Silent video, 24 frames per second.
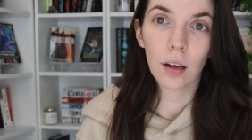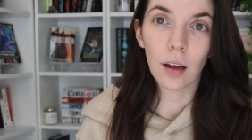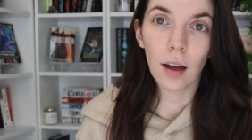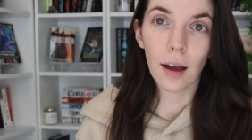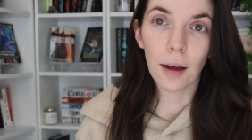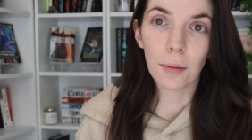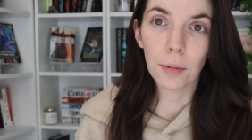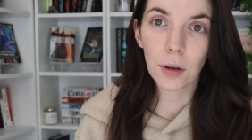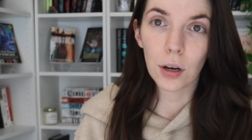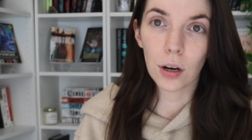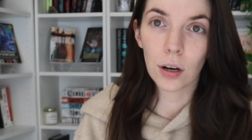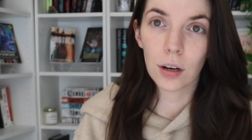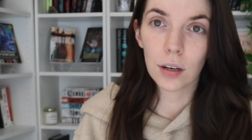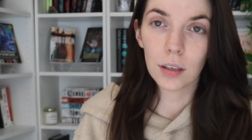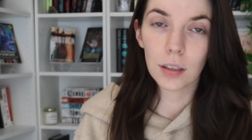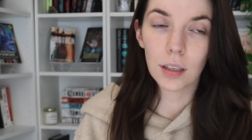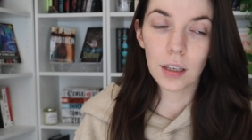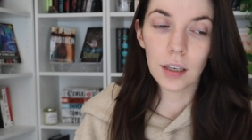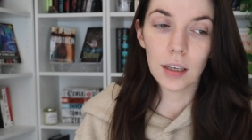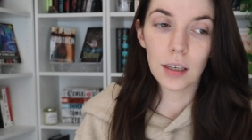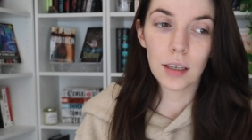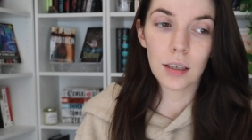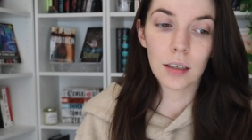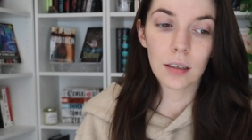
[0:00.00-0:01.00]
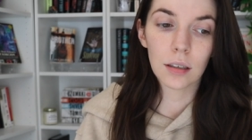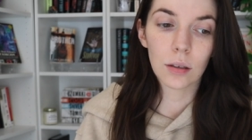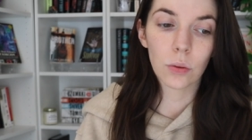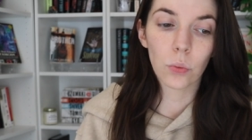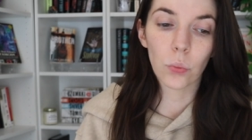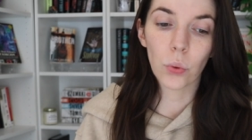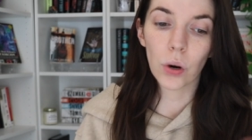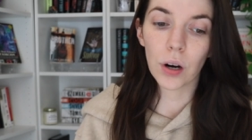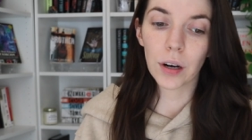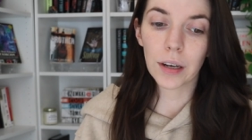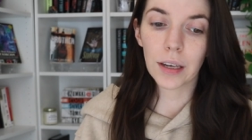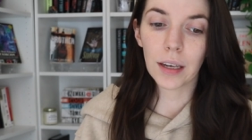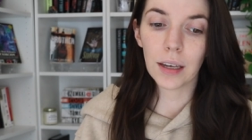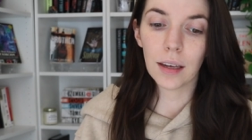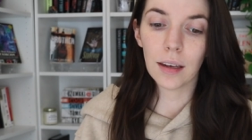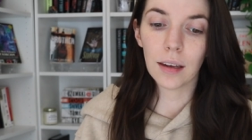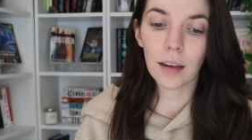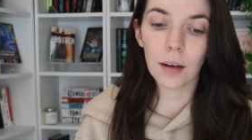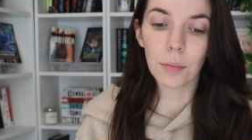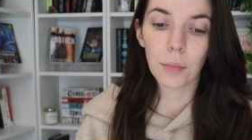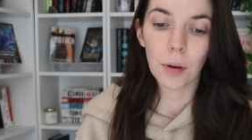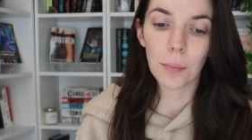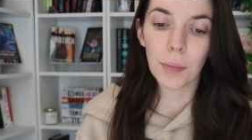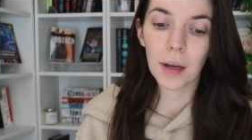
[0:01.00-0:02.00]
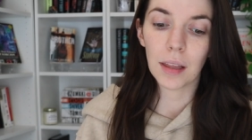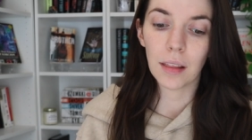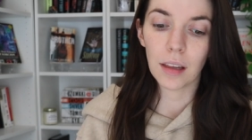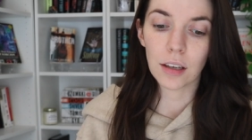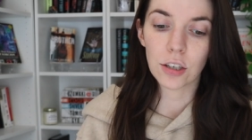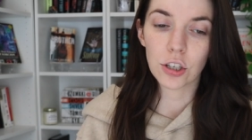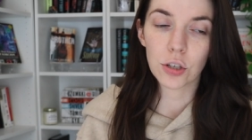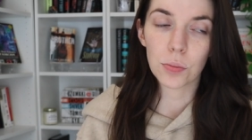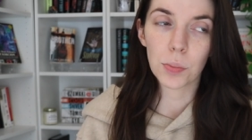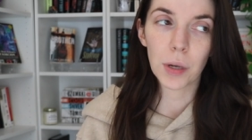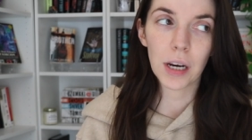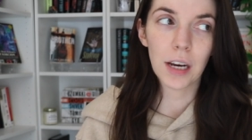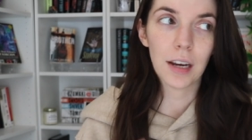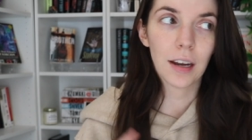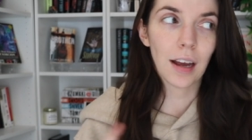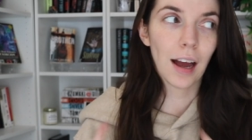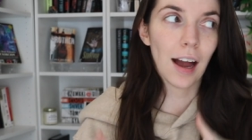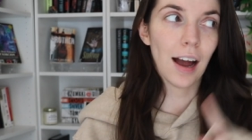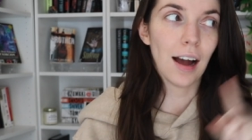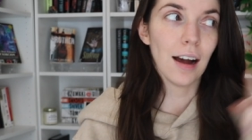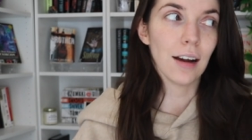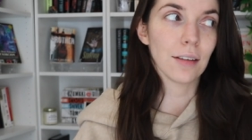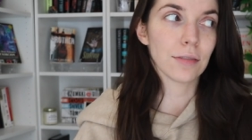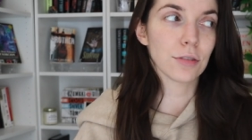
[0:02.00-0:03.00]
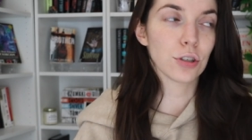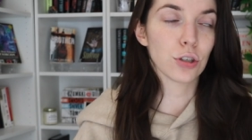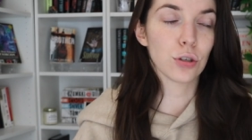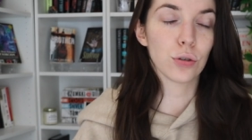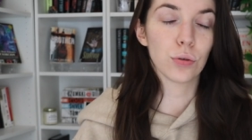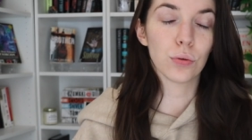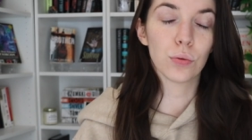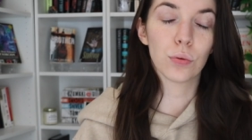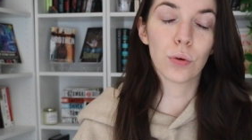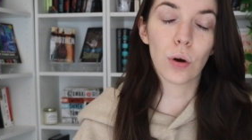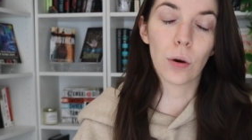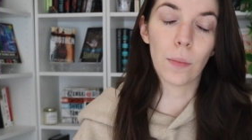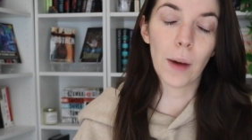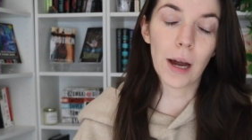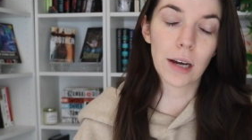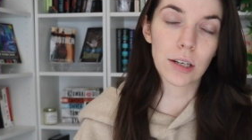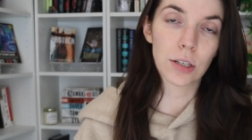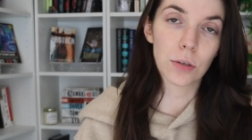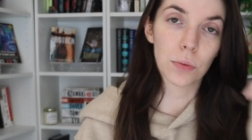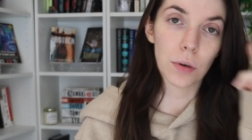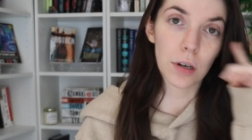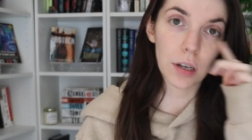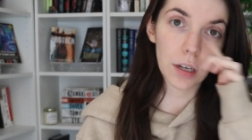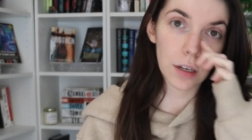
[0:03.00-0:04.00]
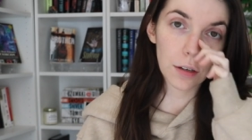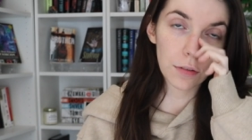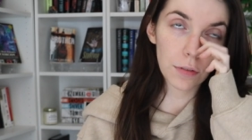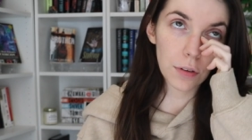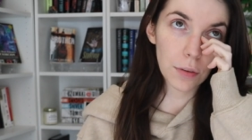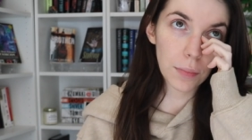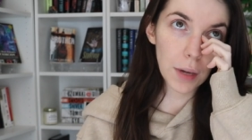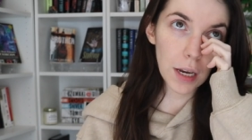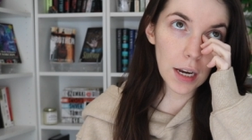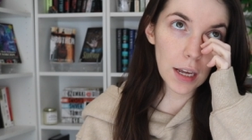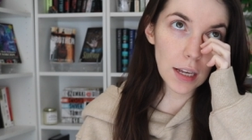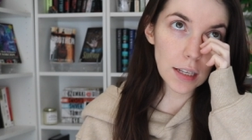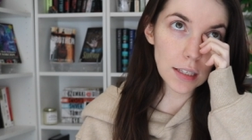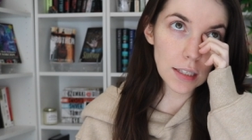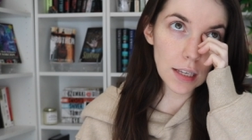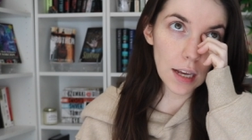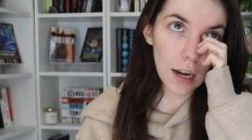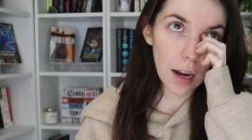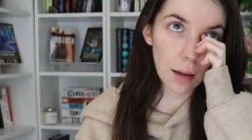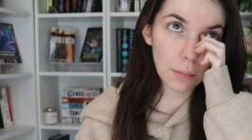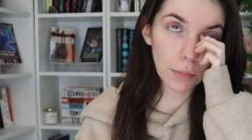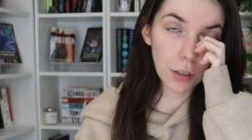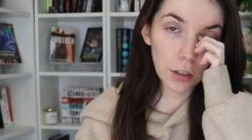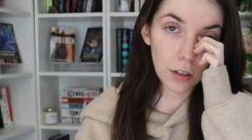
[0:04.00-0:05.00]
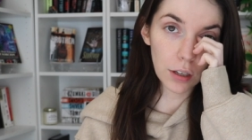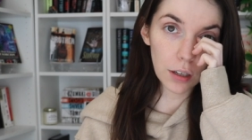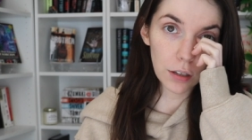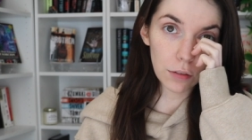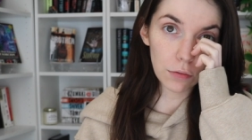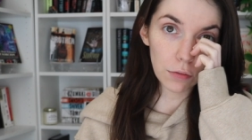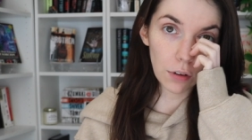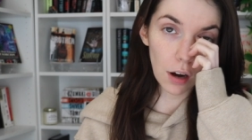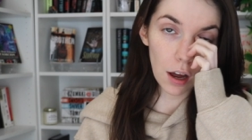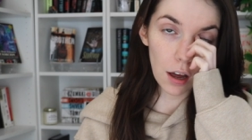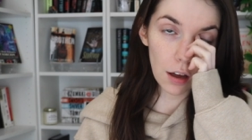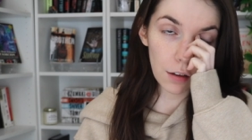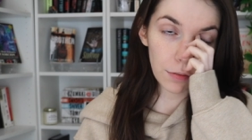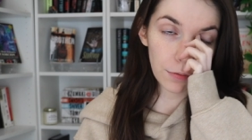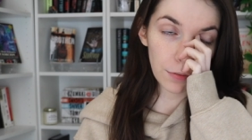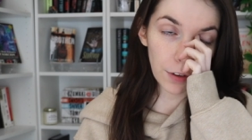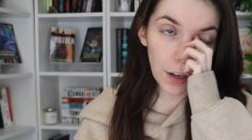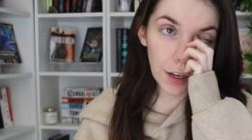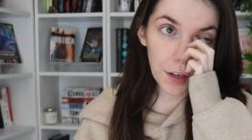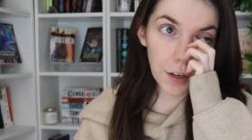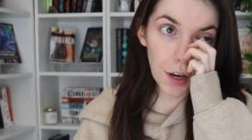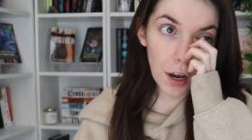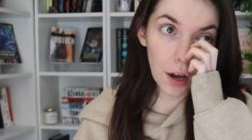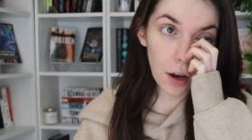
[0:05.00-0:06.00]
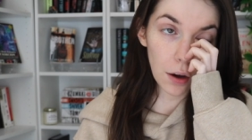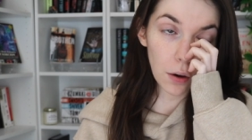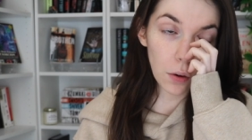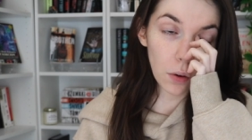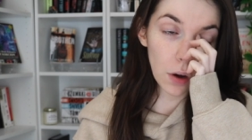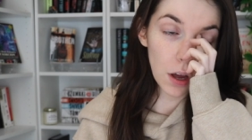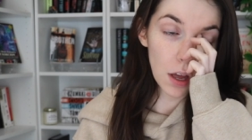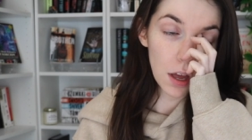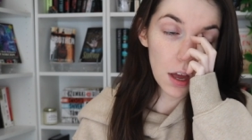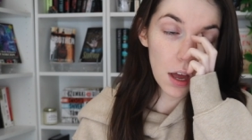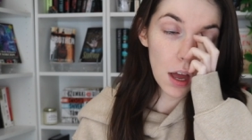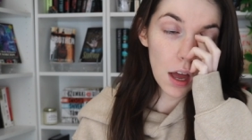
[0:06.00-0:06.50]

I'm currently working. I'm on my lunch break. I have to go back to work in a few minutes, and I'm looking rough, I know.